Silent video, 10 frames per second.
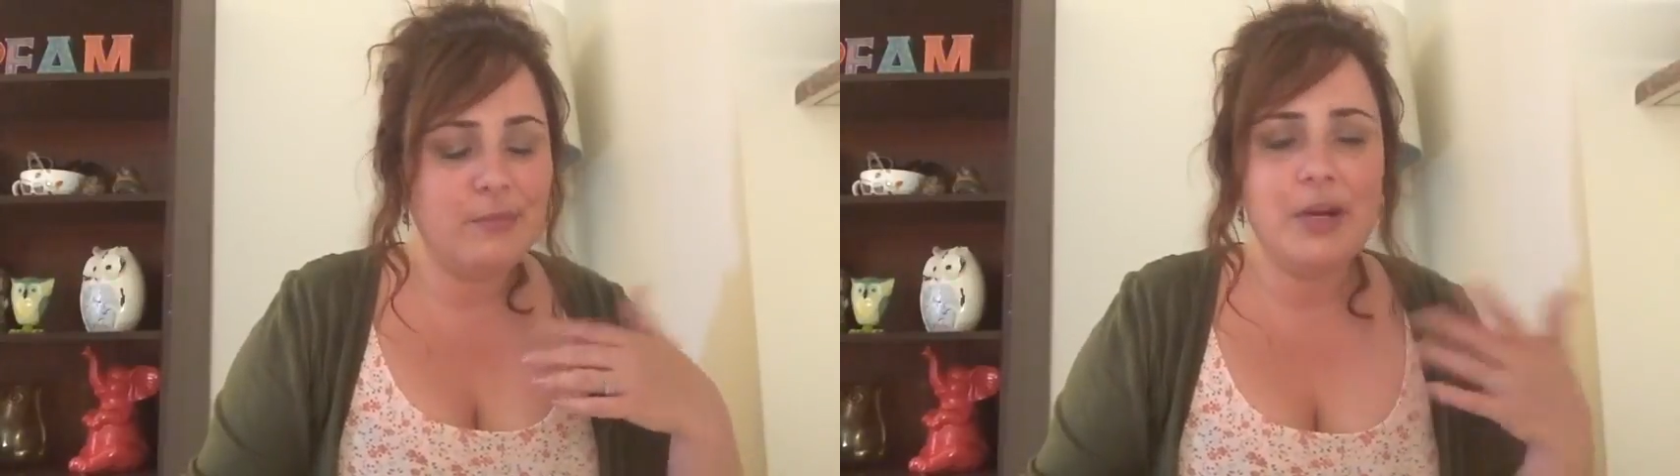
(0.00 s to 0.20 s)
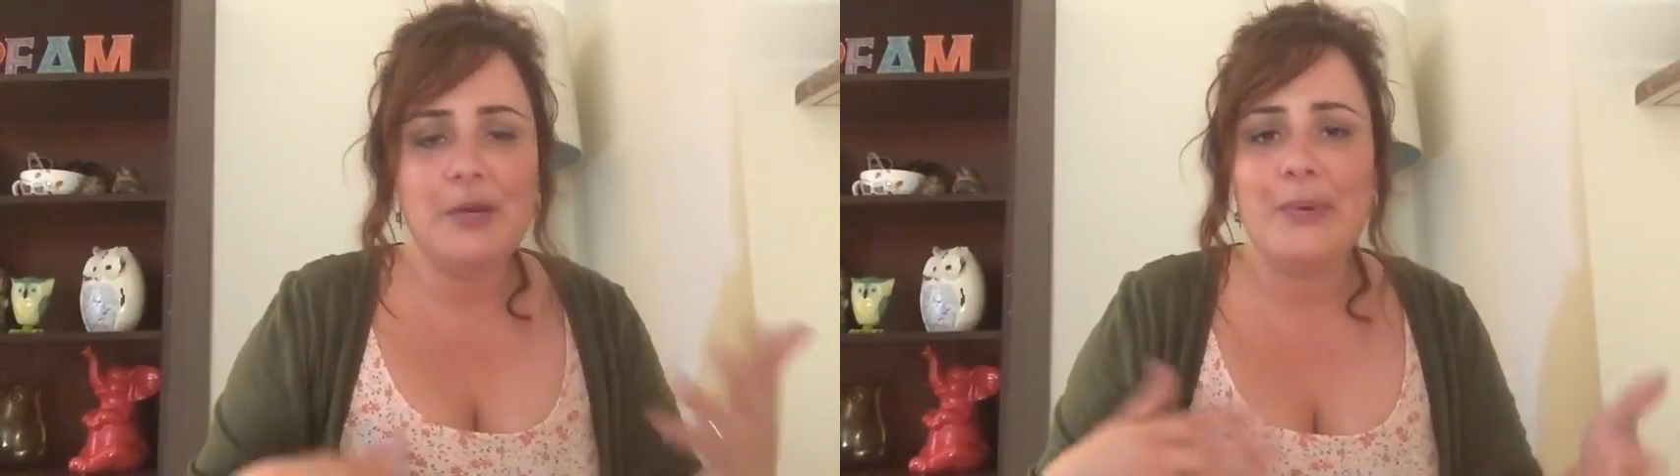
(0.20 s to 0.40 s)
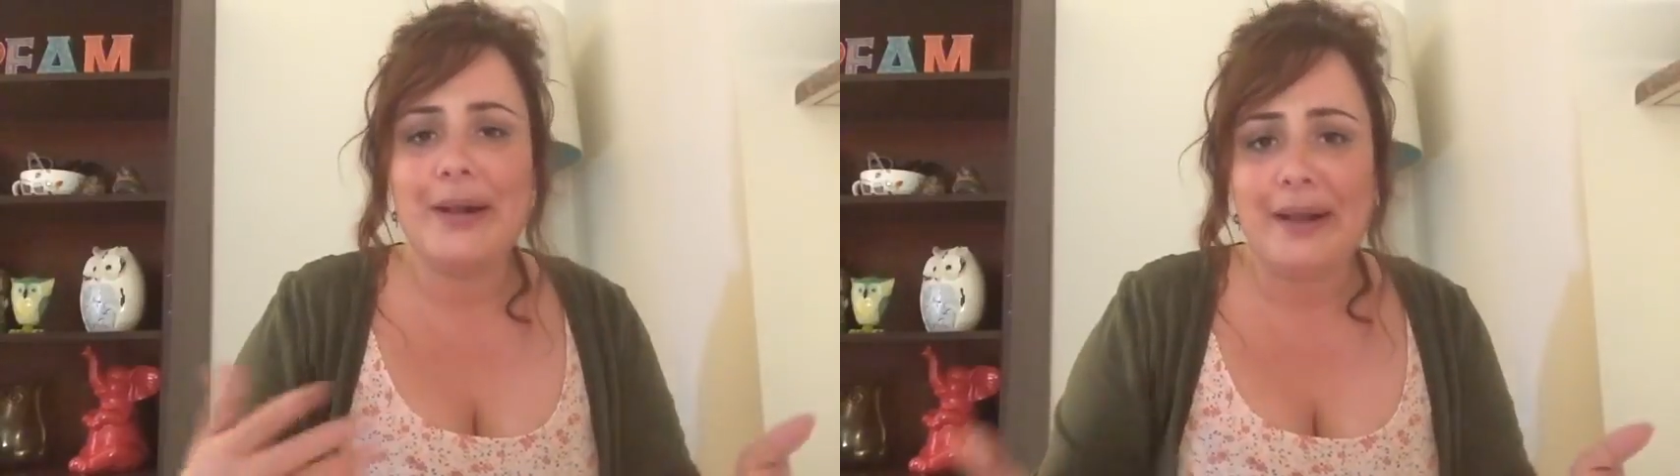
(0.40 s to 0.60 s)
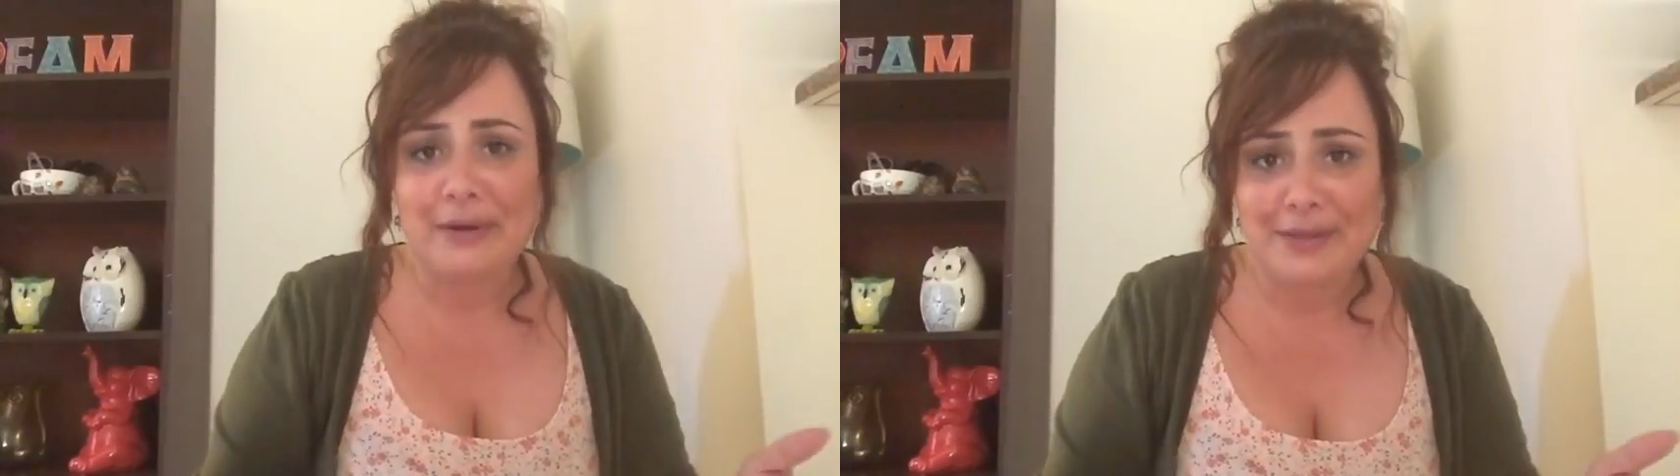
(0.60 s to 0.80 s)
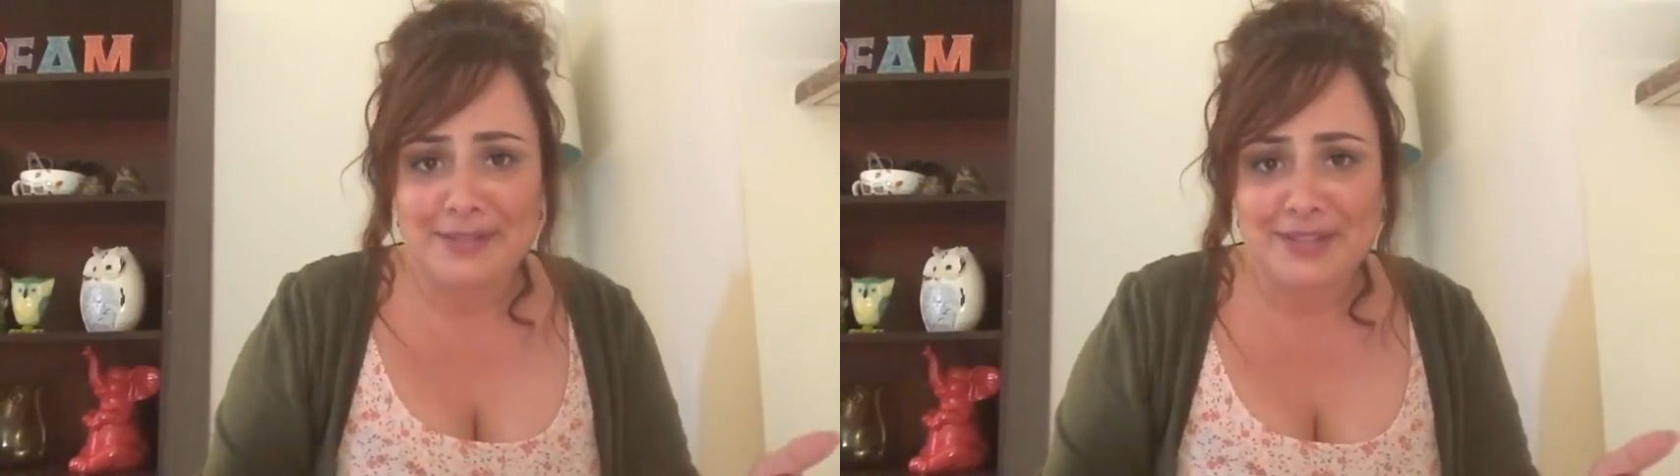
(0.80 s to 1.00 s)
what do you want
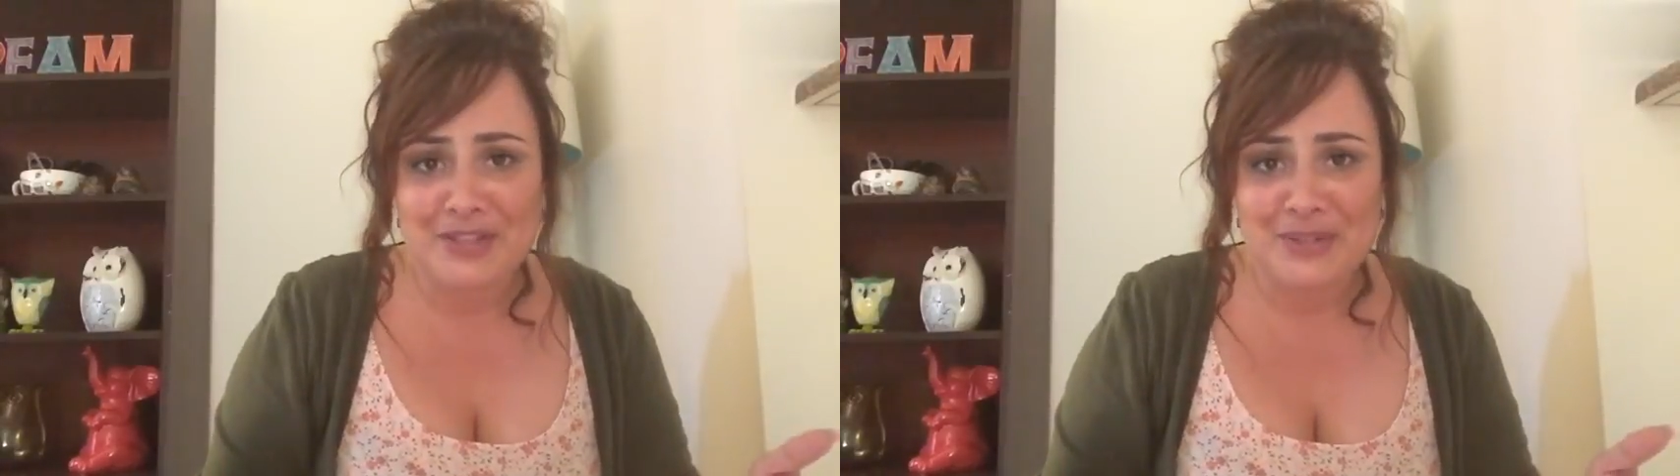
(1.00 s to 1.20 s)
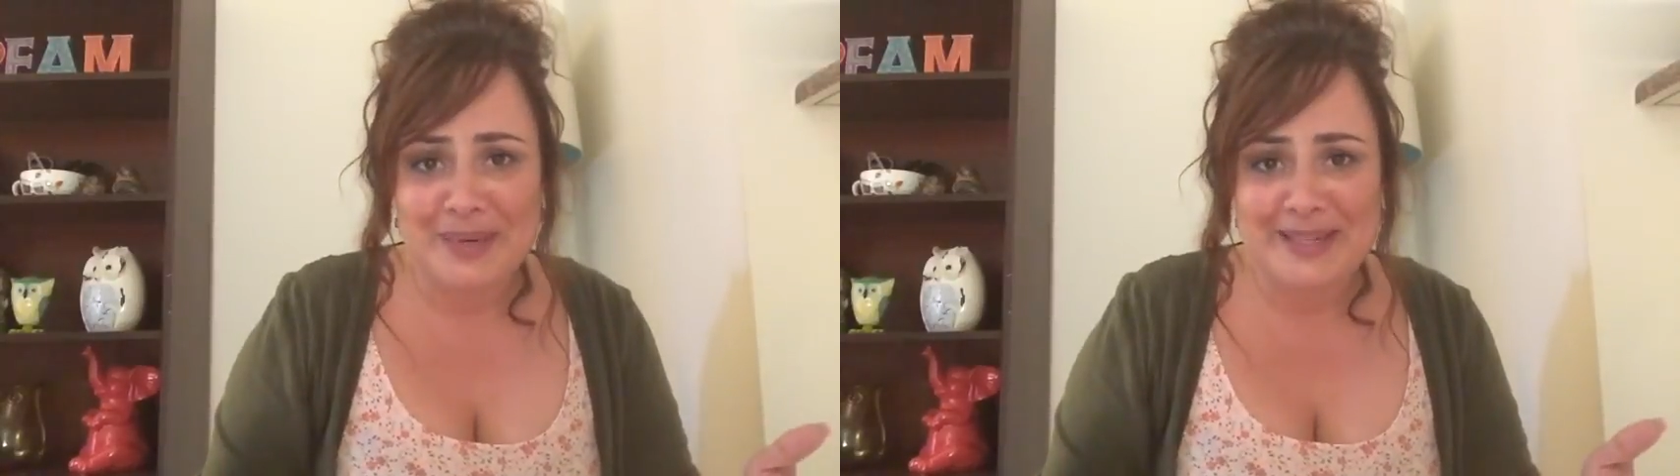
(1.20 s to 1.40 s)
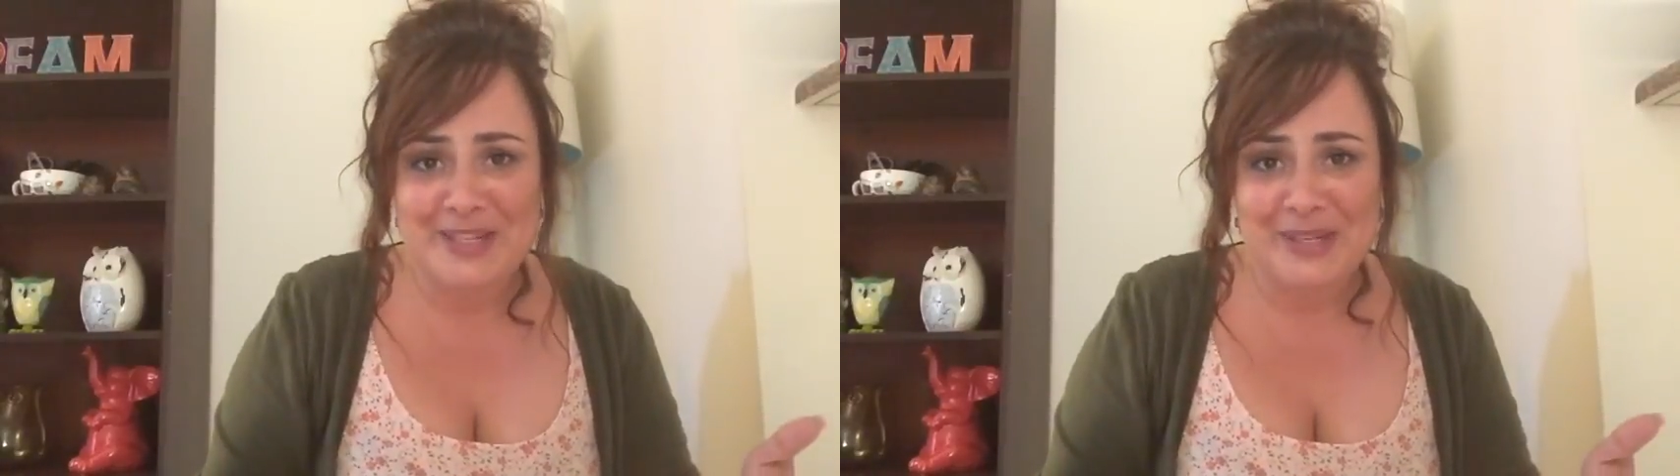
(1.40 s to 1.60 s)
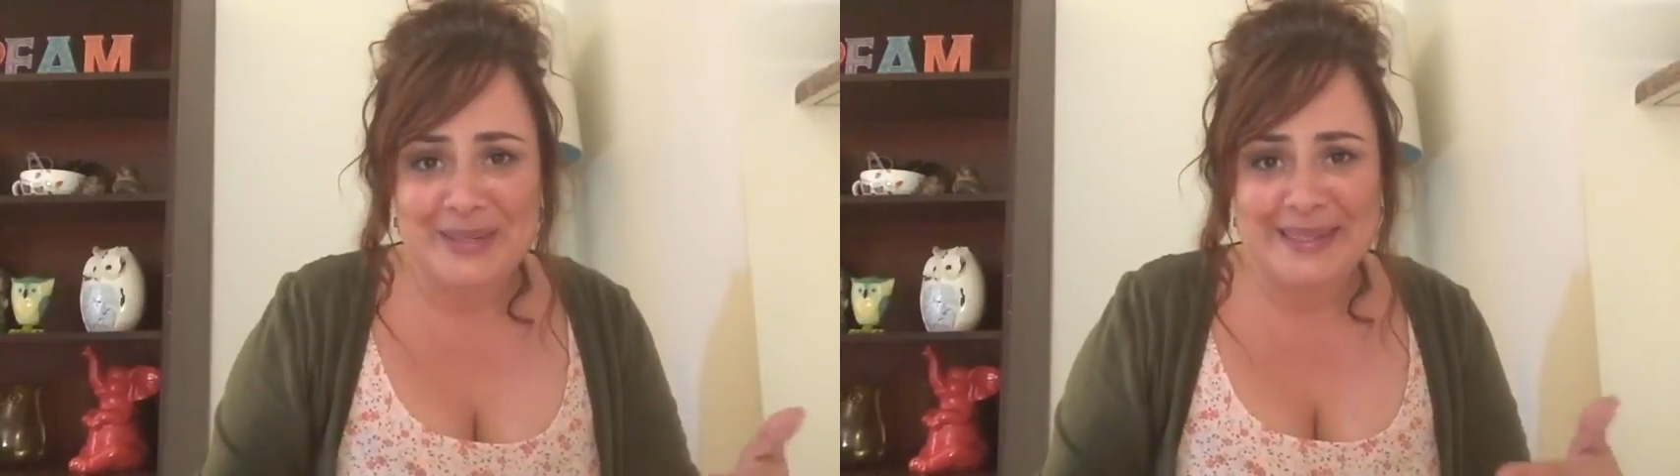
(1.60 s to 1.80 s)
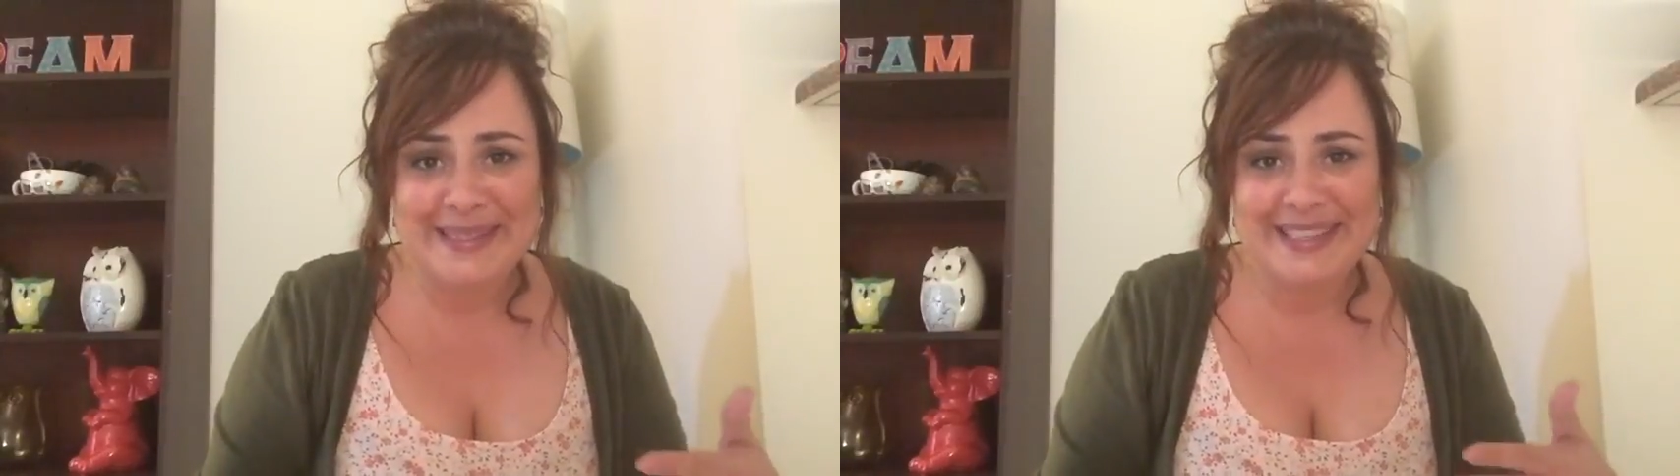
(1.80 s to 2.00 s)
out of this situation?